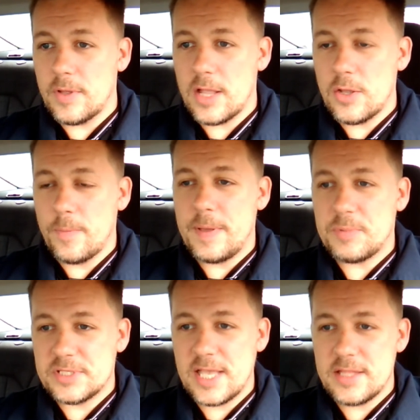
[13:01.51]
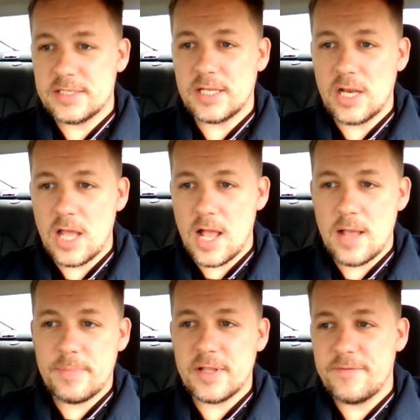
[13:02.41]
I know people say this a
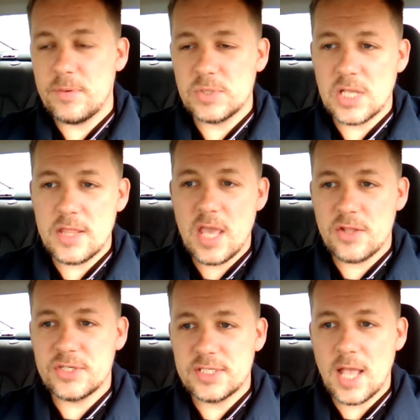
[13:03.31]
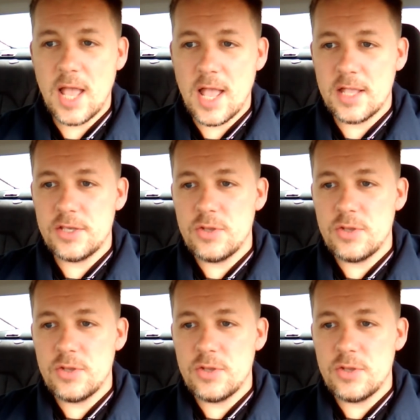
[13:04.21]
lot, but if it was on the other side,